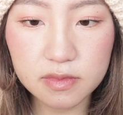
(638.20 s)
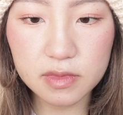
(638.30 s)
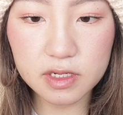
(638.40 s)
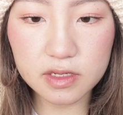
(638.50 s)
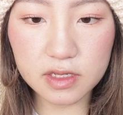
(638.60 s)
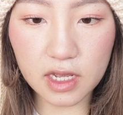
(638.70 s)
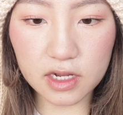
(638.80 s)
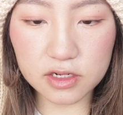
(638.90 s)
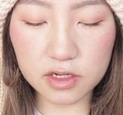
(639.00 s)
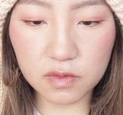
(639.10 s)
This is
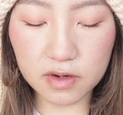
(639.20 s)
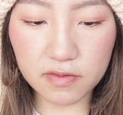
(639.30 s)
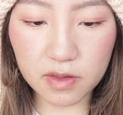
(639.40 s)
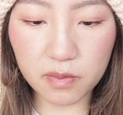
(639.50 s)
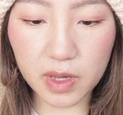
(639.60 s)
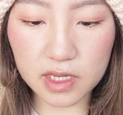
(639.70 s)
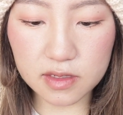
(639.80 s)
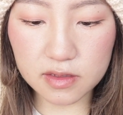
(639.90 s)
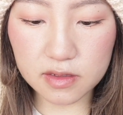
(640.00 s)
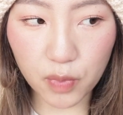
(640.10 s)
actually one of the
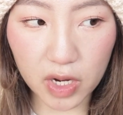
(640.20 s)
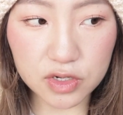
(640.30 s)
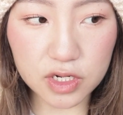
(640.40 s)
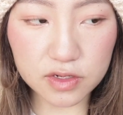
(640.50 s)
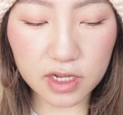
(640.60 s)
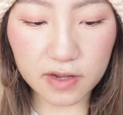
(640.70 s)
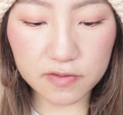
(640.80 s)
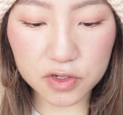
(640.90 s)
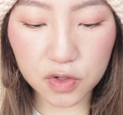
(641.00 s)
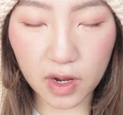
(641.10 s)
best brow gels that I've
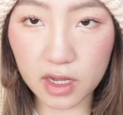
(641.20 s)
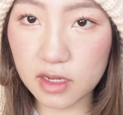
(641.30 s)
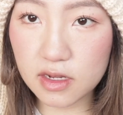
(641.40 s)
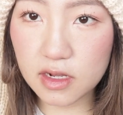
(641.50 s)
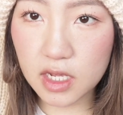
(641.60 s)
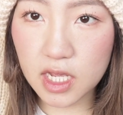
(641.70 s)
tried.